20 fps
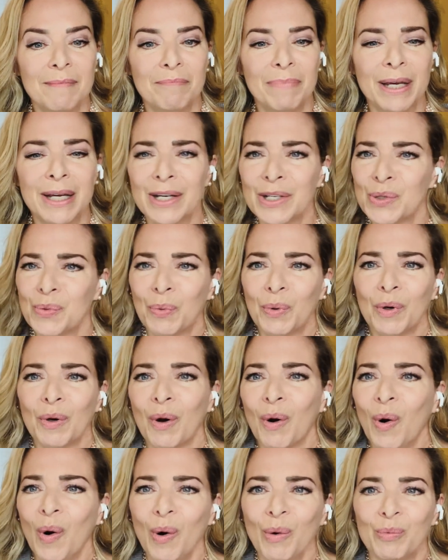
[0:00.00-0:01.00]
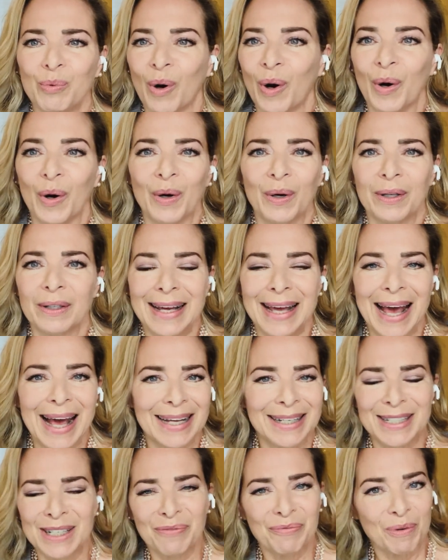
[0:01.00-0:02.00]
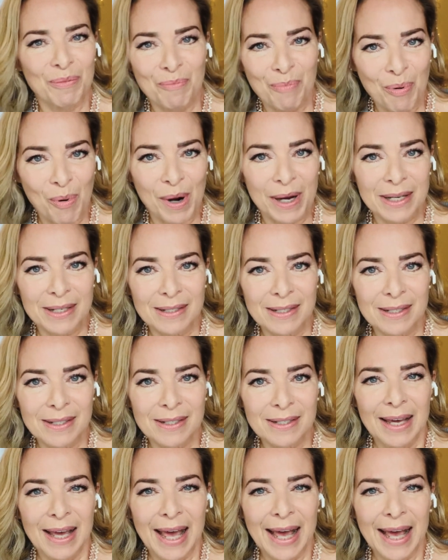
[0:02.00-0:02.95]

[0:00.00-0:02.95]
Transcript: because we're all wrong at different points.